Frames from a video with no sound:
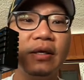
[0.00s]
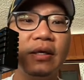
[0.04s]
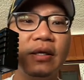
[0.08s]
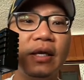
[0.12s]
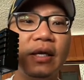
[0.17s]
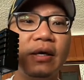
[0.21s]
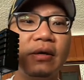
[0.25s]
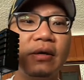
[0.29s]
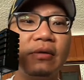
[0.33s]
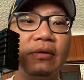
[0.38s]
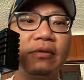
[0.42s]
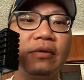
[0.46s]

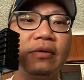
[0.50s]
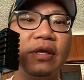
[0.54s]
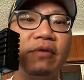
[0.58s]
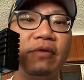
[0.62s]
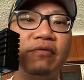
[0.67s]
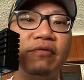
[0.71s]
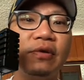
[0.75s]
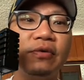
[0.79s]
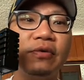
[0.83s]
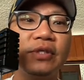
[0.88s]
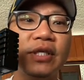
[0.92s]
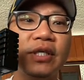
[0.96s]
Now,
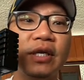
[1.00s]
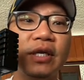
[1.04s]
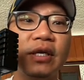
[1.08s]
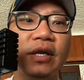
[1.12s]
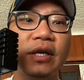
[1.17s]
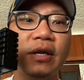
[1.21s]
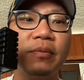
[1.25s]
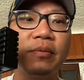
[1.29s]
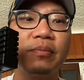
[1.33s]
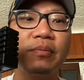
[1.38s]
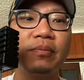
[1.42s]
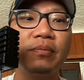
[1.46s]
if you set it
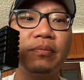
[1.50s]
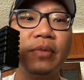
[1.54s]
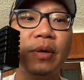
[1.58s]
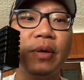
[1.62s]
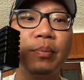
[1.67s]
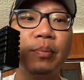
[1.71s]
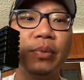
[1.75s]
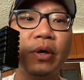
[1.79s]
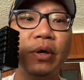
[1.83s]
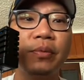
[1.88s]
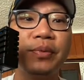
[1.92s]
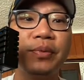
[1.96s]
up
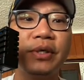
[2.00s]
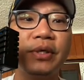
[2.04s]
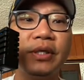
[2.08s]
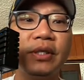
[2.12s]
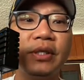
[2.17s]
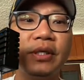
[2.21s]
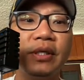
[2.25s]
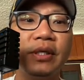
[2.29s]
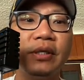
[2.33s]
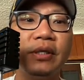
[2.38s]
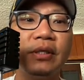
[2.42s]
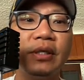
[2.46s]

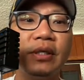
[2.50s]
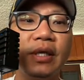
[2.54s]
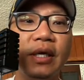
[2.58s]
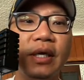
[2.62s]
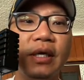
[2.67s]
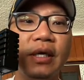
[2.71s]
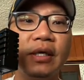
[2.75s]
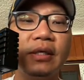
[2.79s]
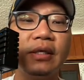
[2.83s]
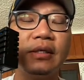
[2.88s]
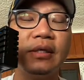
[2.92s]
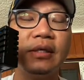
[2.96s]
appropriately,
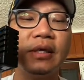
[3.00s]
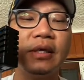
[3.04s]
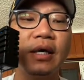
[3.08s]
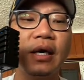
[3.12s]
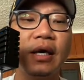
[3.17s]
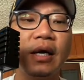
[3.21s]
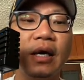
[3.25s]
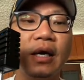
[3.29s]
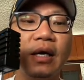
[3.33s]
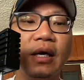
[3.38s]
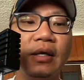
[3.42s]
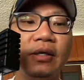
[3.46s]
then
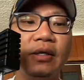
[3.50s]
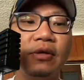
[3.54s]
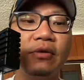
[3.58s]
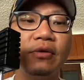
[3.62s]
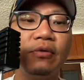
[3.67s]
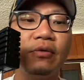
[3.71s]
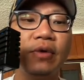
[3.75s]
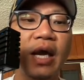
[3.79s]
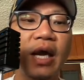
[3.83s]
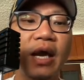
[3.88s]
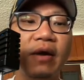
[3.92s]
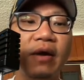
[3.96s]
uh,
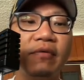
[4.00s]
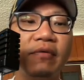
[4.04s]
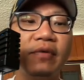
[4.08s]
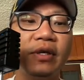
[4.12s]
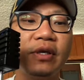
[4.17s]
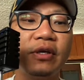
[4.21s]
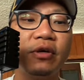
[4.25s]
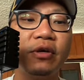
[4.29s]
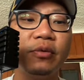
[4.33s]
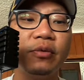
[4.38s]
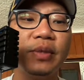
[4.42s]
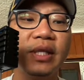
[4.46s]
you have an
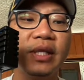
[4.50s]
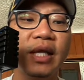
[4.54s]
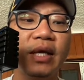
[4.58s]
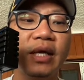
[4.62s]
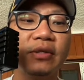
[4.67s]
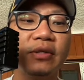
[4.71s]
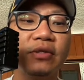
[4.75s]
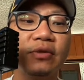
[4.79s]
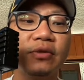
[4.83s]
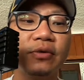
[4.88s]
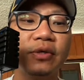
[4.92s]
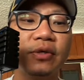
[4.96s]
Adobe
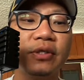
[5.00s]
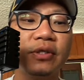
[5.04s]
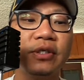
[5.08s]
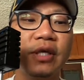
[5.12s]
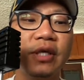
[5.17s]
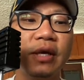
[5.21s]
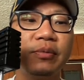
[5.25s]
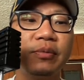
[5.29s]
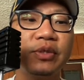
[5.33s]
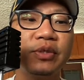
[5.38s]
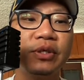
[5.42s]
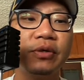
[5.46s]
Cloud Storage, and
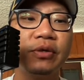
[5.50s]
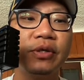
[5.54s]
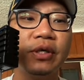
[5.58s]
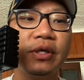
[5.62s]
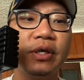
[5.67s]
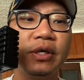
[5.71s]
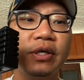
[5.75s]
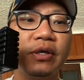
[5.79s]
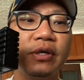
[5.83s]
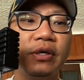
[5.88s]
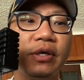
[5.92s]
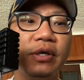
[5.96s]
I'm showing it
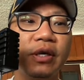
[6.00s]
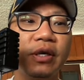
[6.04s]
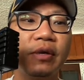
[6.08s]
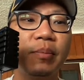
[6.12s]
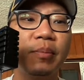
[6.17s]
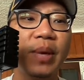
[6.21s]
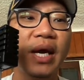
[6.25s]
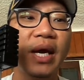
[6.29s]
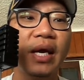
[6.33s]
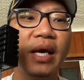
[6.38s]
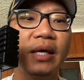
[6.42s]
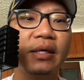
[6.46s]
here on a
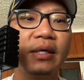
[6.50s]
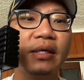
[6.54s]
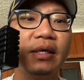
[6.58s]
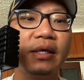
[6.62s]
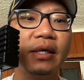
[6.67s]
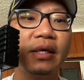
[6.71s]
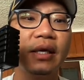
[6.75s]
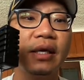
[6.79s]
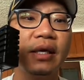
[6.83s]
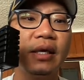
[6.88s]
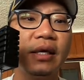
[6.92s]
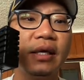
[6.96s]
Mac,
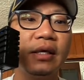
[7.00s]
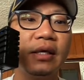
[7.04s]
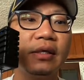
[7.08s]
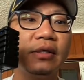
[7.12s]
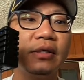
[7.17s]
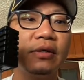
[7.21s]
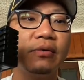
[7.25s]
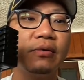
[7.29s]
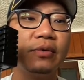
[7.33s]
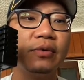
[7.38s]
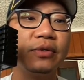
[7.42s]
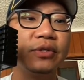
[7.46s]
and
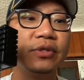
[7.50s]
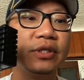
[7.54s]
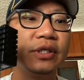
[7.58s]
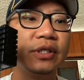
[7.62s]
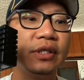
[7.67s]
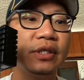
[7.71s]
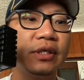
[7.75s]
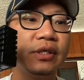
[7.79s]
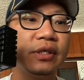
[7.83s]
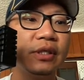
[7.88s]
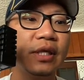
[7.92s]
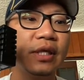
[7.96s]
you will
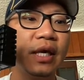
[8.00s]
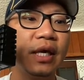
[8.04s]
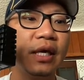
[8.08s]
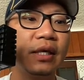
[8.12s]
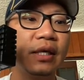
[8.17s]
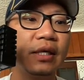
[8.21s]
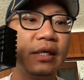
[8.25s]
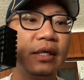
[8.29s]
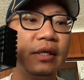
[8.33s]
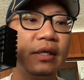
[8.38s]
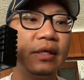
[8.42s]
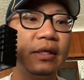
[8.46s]
see that
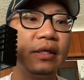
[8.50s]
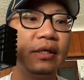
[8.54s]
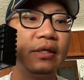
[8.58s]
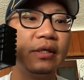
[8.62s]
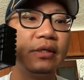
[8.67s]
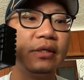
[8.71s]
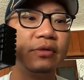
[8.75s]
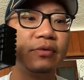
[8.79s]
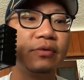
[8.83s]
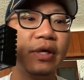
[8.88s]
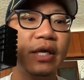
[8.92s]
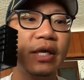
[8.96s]
it
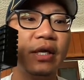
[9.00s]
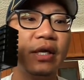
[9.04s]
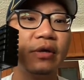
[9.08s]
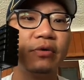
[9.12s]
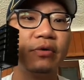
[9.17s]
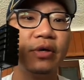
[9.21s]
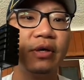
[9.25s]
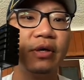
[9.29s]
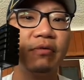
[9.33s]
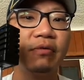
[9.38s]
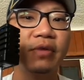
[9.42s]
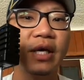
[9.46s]
is right here,
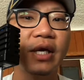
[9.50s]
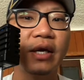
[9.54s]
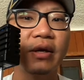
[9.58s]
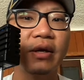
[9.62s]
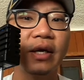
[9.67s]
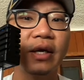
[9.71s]
Creative Cloud.